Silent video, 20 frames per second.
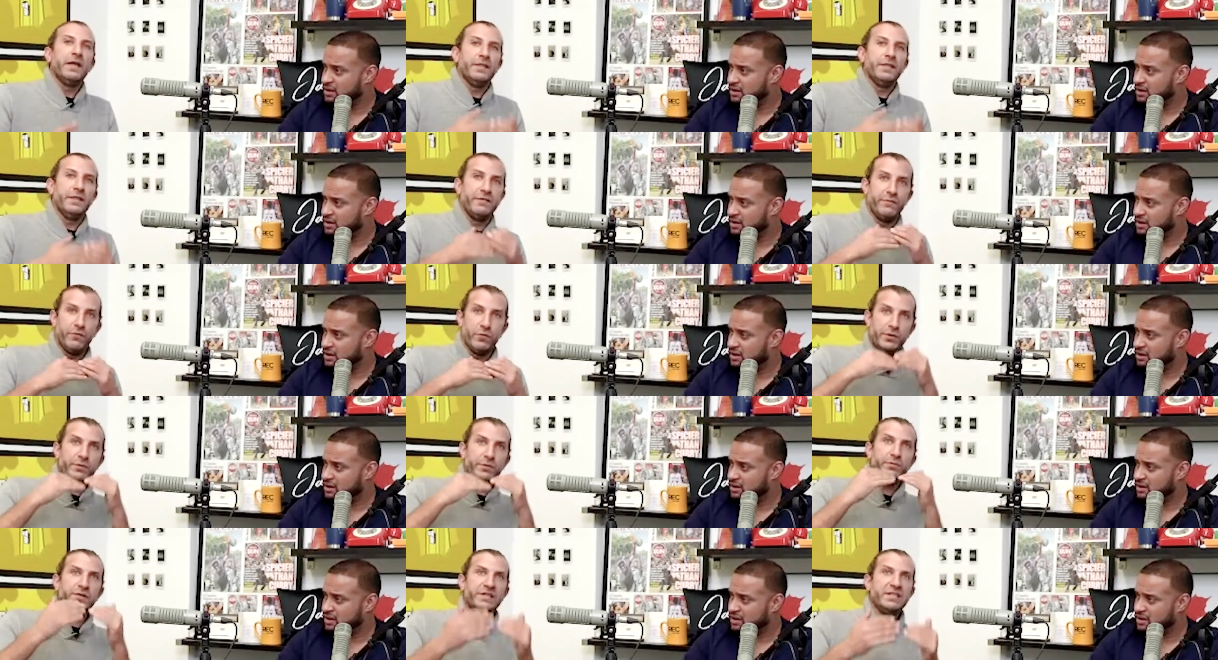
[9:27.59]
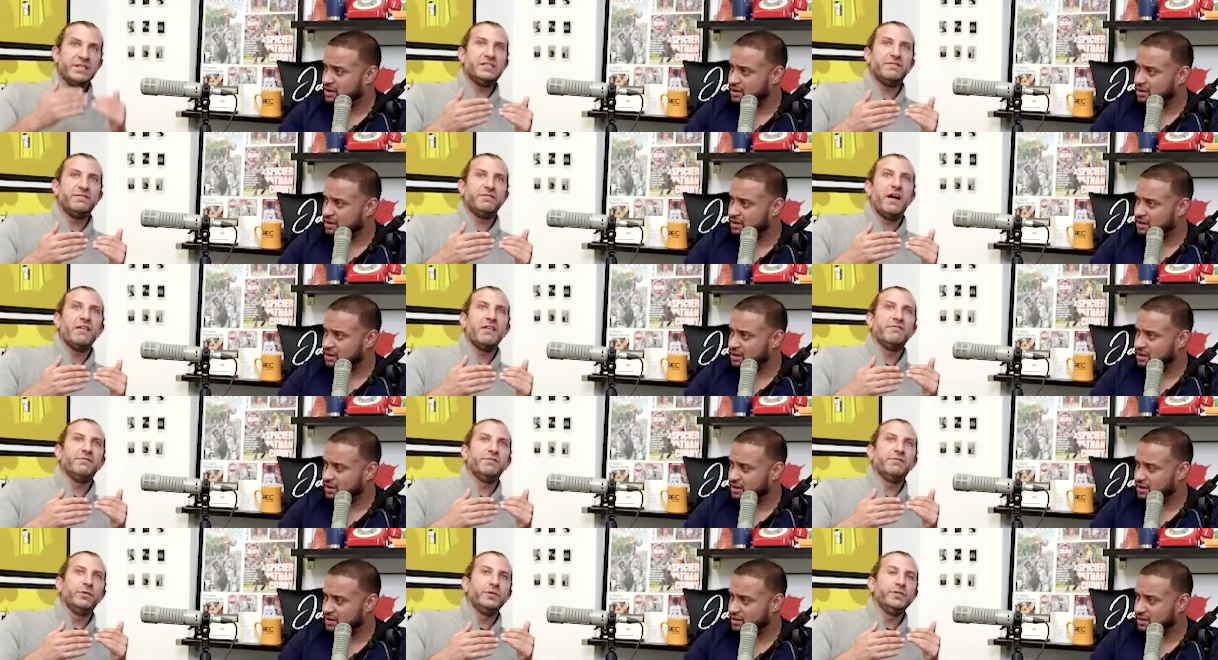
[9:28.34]
Speaker 1: They've only released five
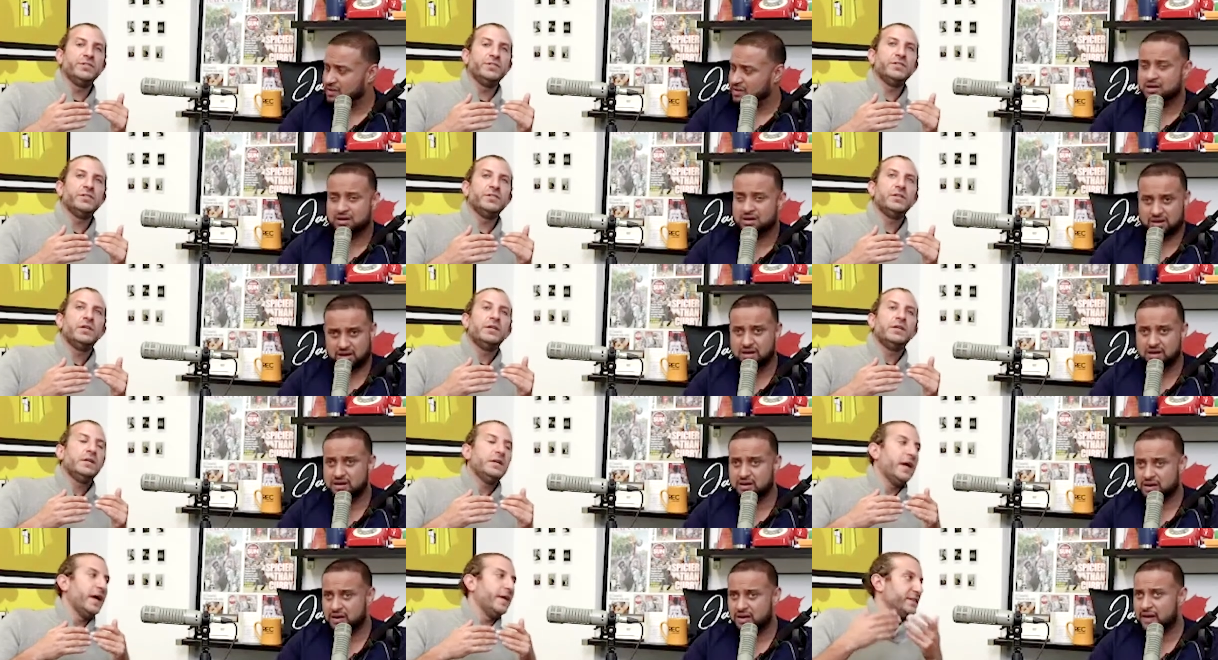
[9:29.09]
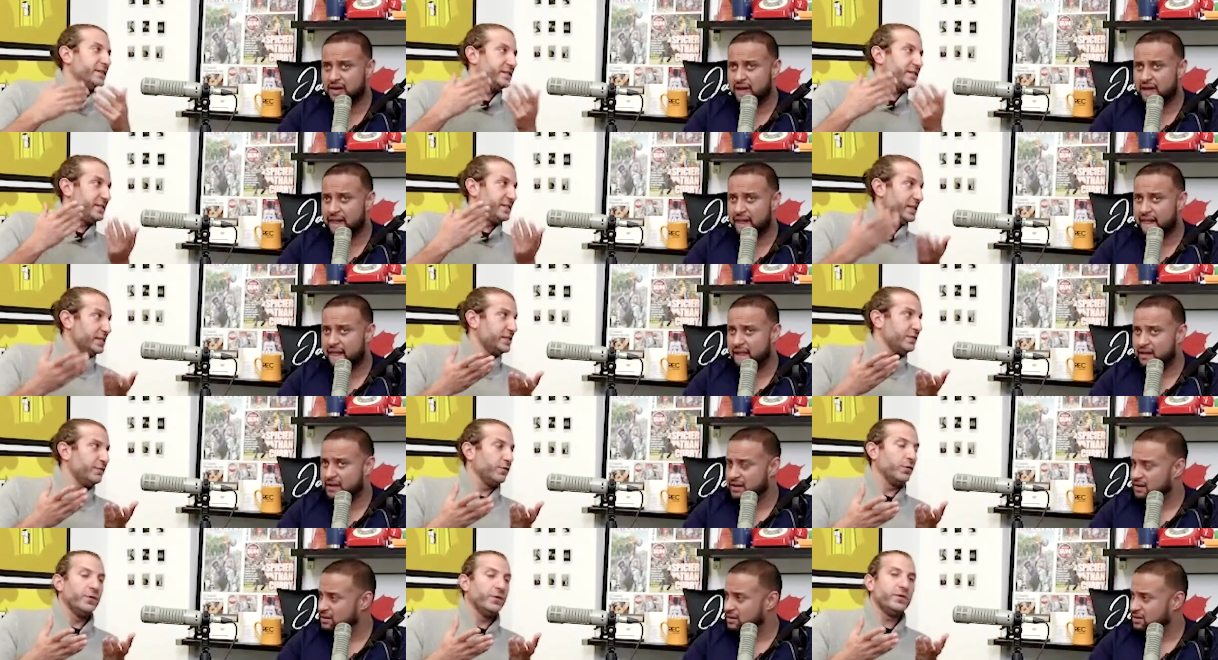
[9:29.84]
floors, and the sixth
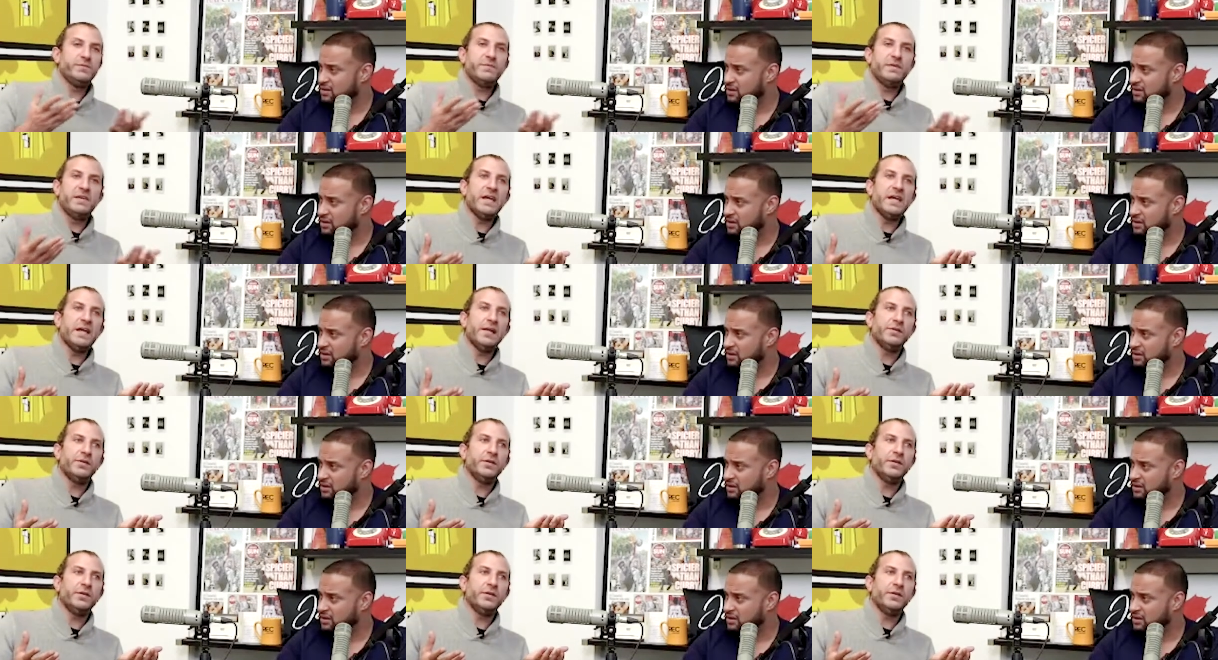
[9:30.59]
floor is being held